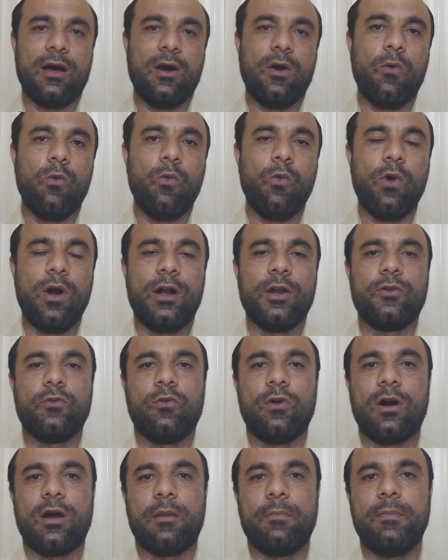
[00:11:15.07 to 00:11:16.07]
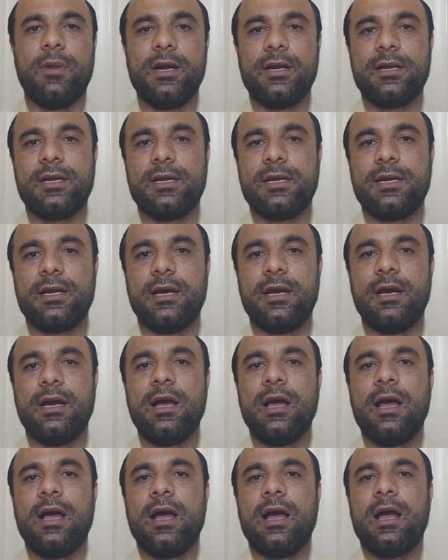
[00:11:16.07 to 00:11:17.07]
world war. But
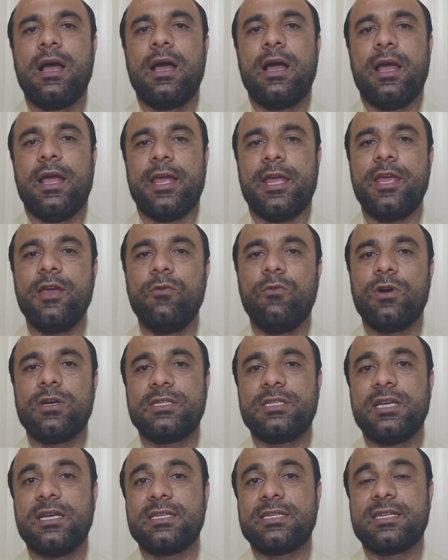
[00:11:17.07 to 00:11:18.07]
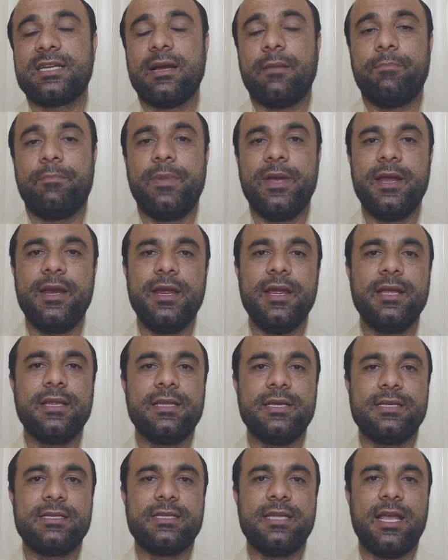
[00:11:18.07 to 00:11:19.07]
he was just comparing
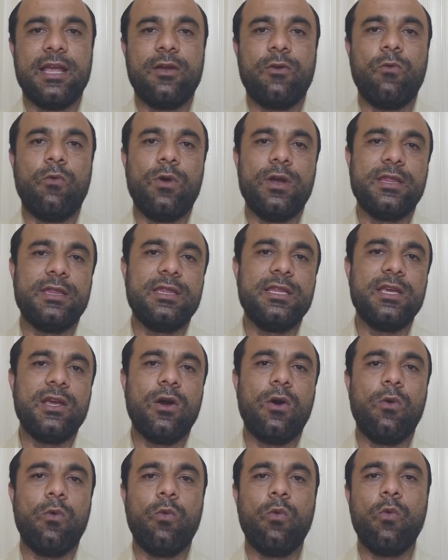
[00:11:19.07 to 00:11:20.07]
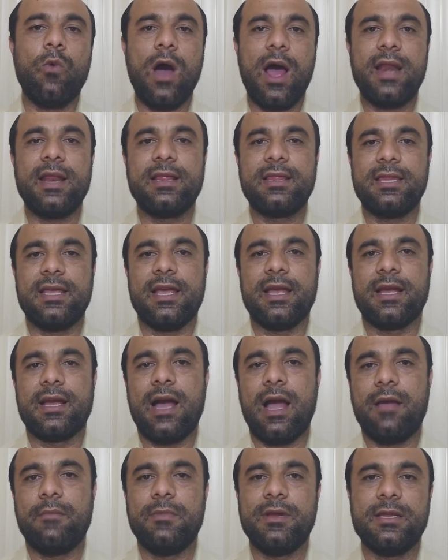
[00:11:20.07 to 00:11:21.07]
this thing with the one thing,
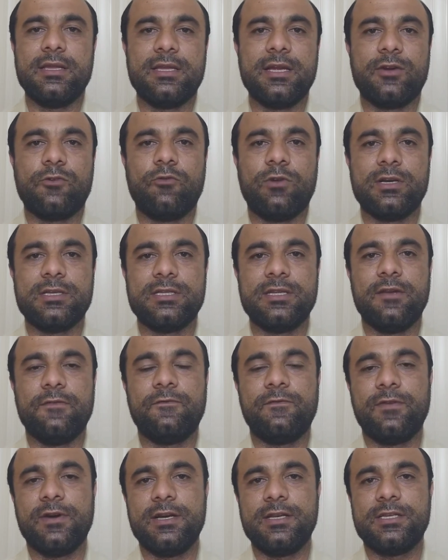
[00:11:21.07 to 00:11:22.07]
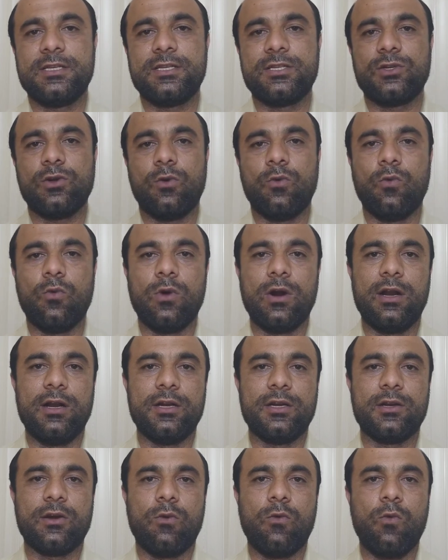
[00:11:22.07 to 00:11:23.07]
I mean, that was the First
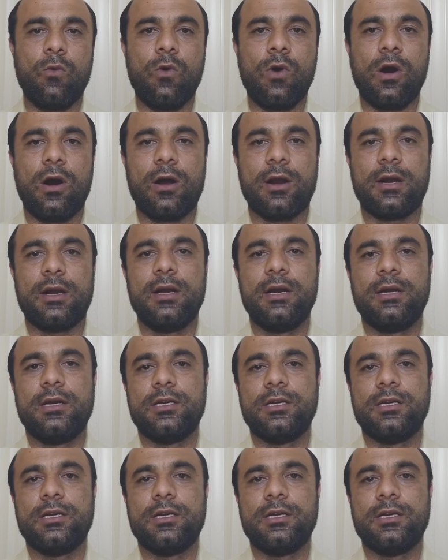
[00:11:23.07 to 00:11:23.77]
World War.